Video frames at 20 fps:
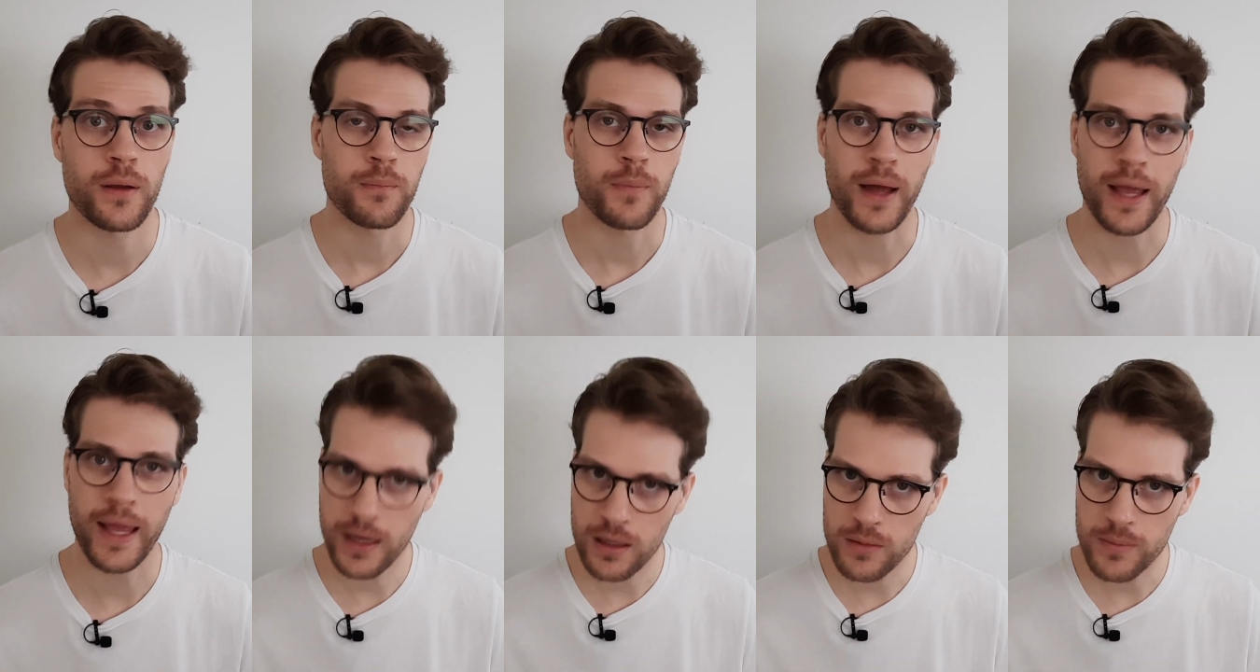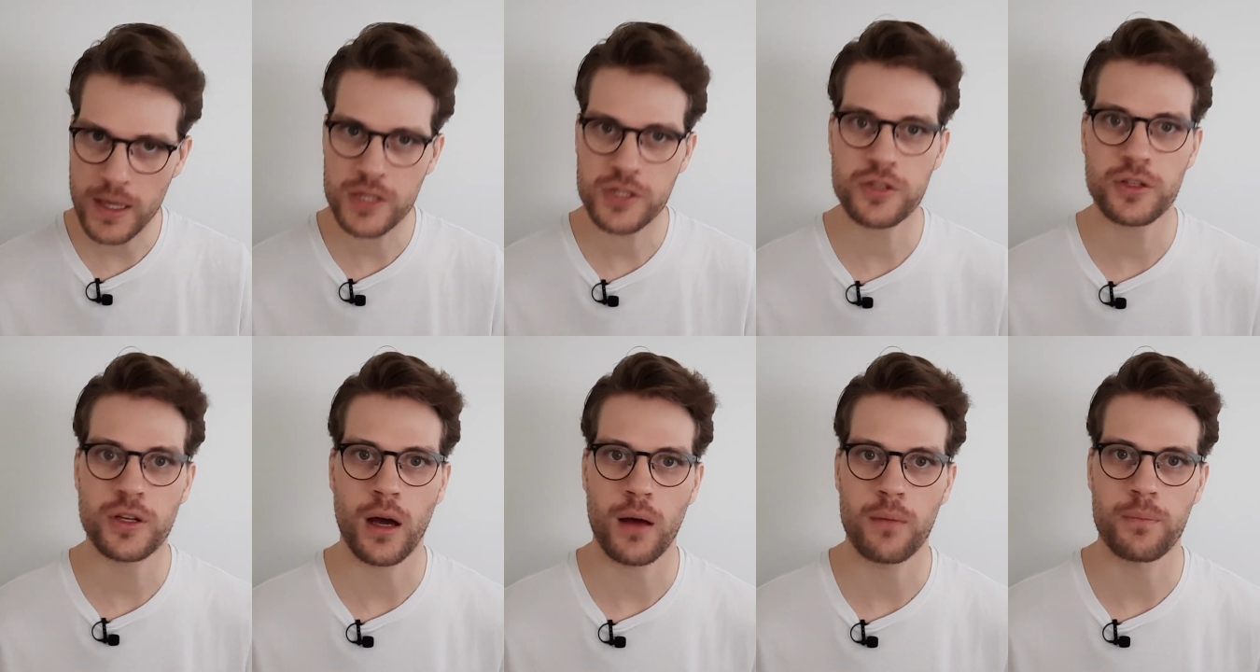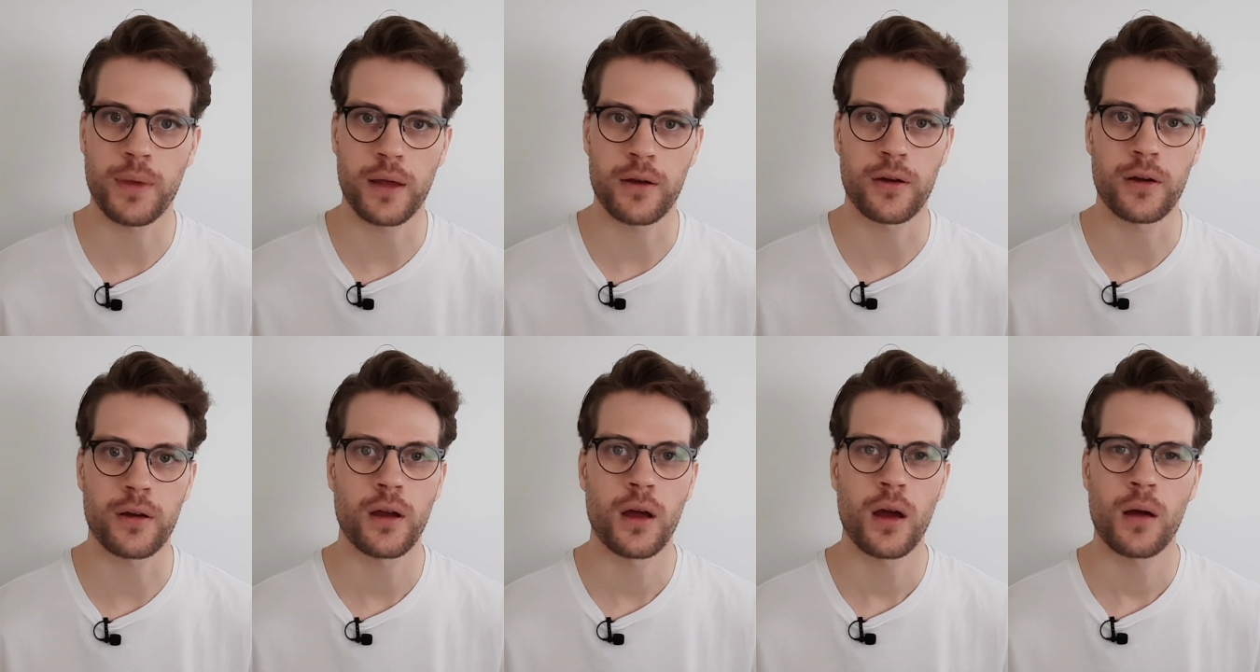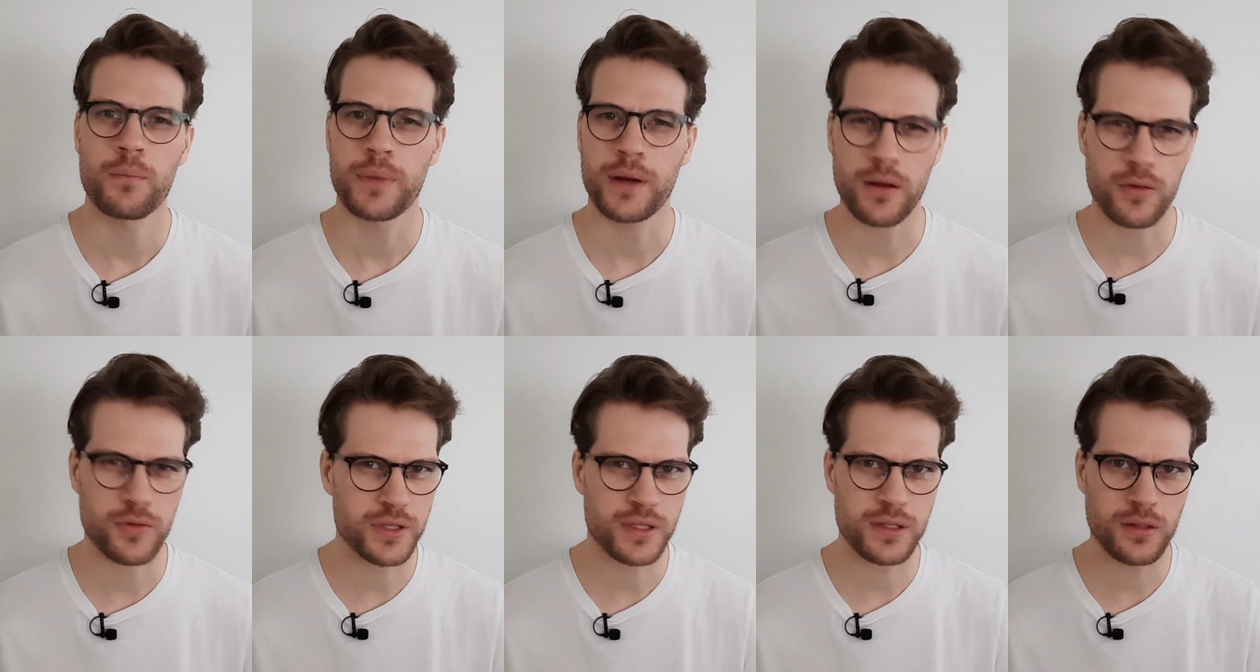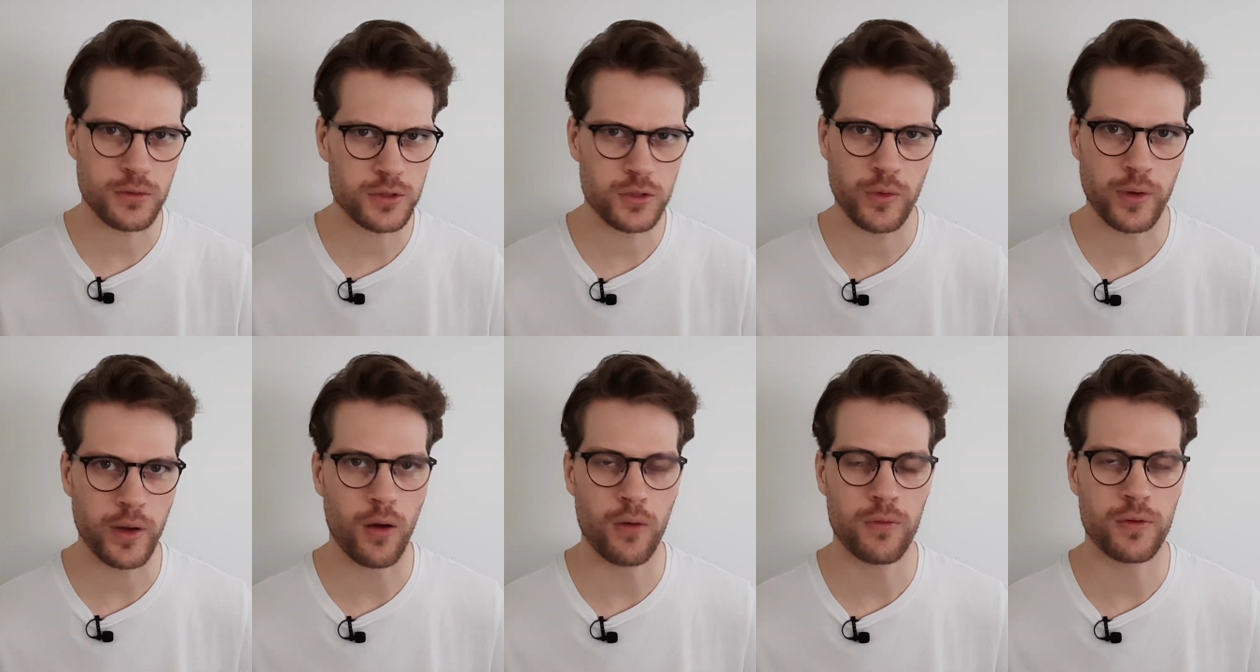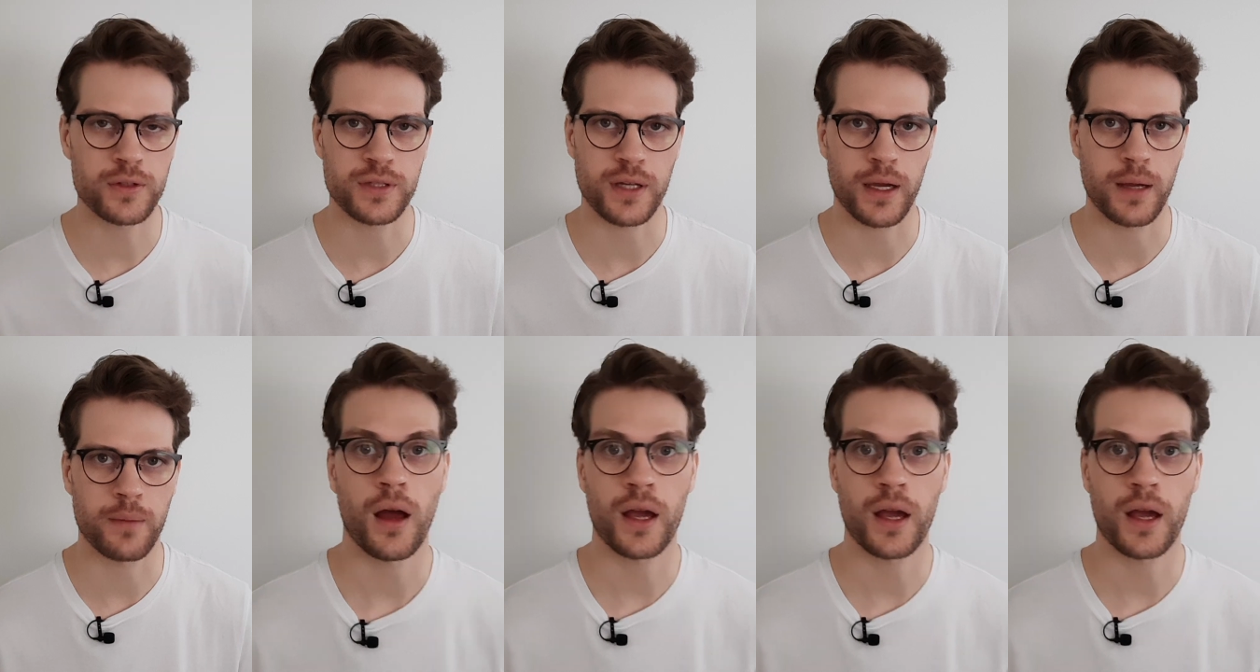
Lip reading: my animation got better, but I was still doing overtime.